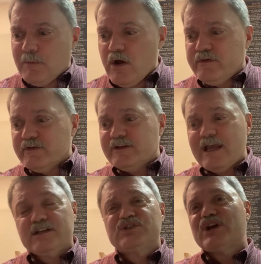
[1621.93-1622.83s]
Moses
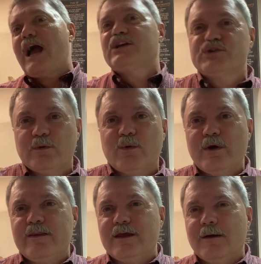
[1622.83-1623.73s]
takes Joshua
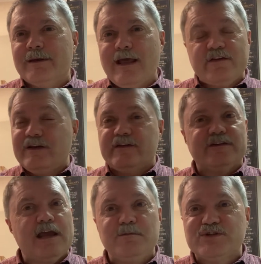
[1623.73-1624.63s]
with him. And that's that
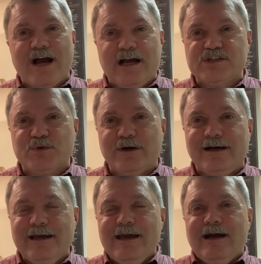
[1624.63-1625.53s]
same Joshua,
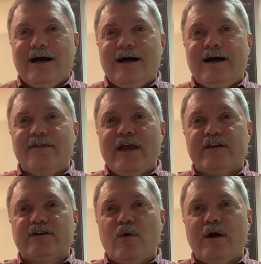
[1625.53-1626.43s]

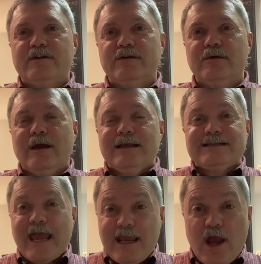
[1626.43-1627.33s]
that's going to
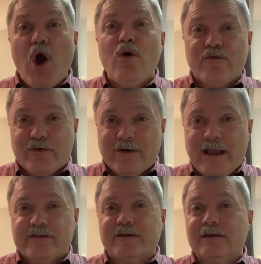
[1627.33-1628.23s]
take over
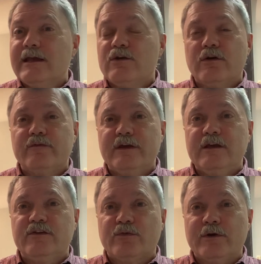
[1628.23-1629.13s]
as the leader of
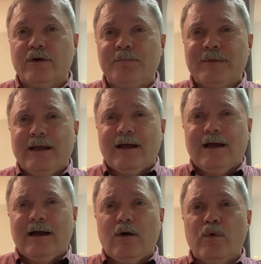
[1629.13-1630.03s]
Israel,
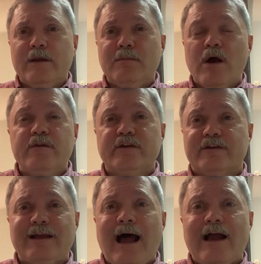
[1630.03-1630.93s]
when Moses
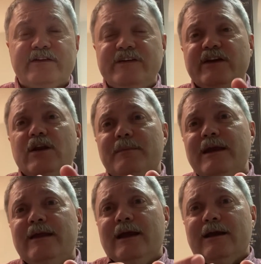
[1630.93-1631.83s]
dies. He's going to
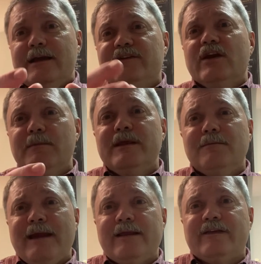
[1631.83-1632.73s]
be the
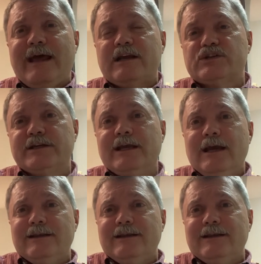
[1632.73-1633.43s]
man that actually